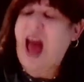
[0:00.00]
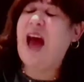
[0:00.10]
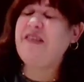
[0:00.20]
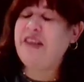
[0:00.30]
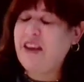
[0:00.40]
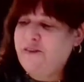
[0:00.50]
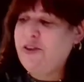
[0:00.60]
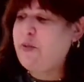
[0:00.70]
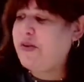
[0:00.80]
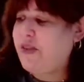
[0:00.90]
as if
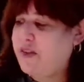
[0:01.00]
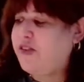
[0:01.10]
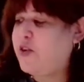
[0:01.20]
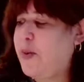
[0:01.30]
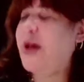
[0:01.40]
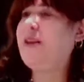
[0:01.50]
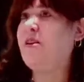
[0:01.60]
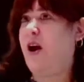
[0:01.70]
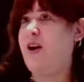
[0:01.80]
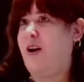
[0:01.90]
the results are dependent
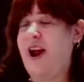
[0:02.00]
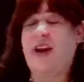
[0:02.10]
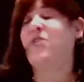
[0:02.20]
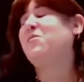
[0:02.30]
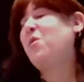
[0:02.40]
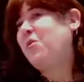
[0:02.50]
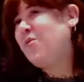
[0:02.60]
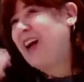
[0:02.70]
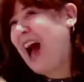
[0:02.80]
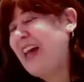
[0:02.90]
on our actions,
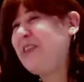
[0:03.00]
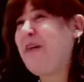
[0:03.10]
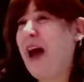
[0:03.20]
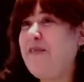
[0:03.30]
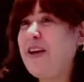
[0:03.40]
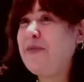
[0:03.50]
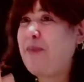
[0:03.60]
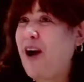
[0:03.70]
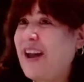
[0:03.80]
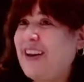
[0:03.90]
while kind of having in
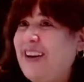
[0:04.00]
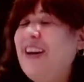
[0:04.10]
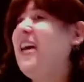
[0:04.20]
mind